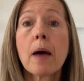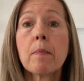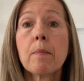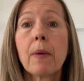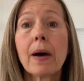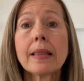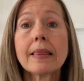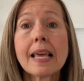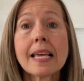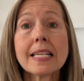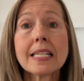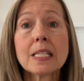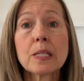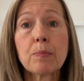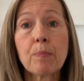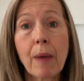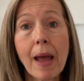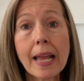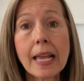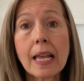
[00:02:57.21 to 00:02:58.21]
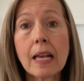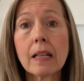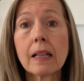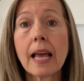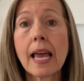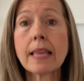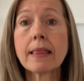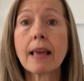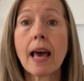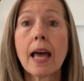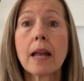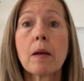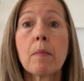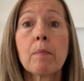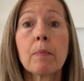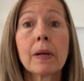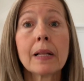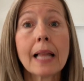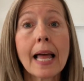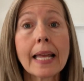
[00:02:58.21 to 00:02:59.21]
but they speculate that
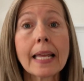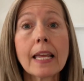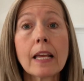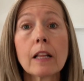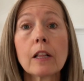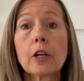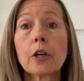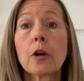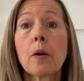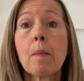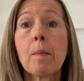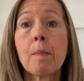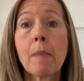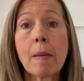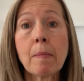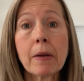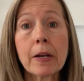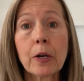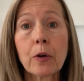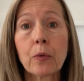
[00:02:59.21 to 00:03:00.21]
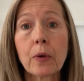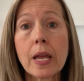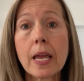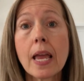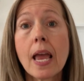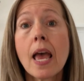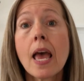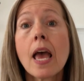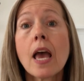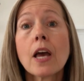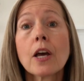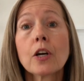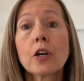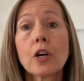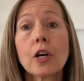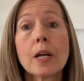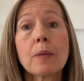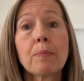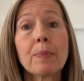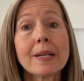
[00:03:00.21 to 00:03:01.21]
molecular mimicry could